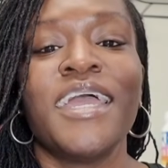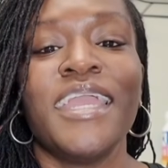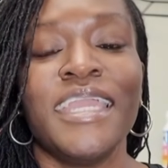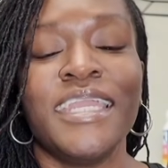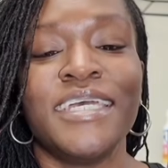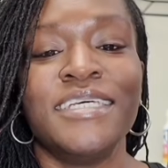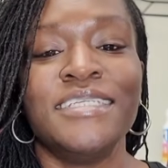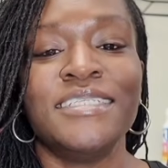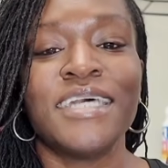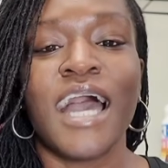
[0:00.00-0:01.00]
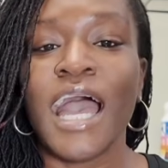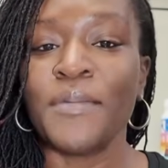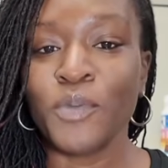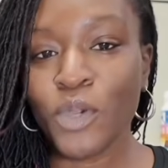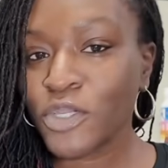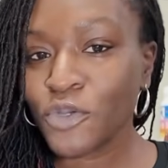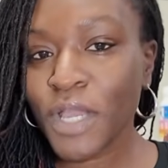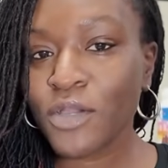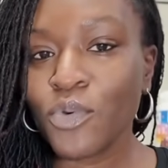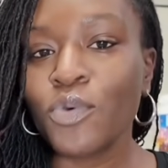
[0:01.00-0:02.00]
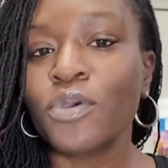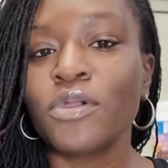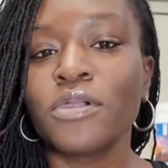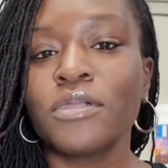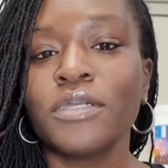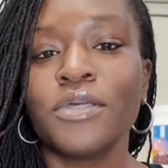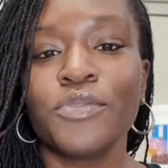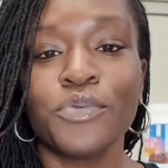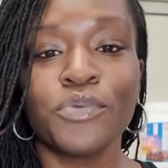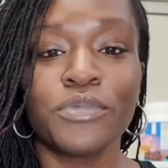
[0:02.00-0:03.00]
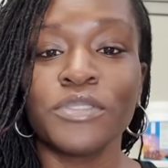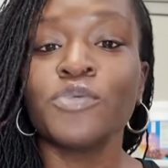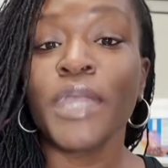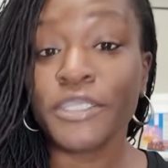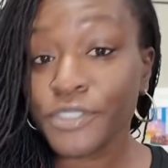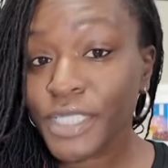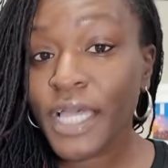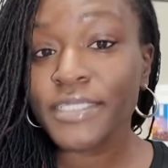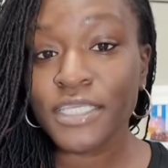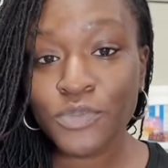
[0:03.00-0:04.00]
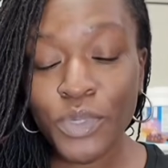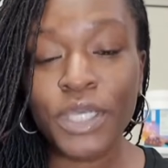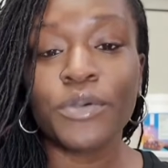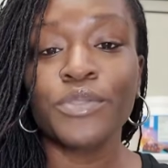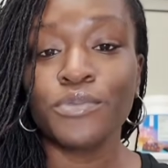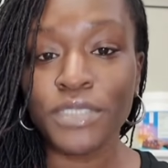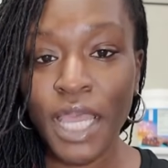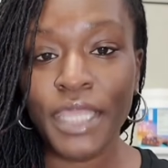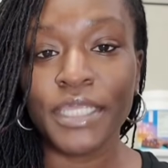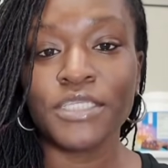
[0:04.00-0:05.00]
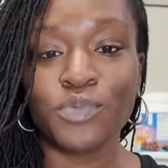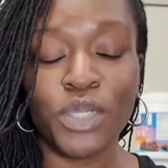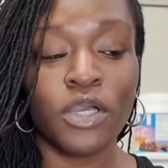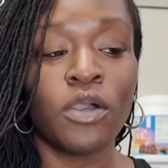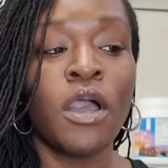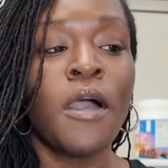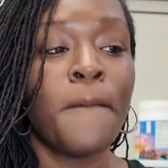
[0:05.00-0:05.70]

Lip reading: and I've been working on my core through exercise as well and through diet as well.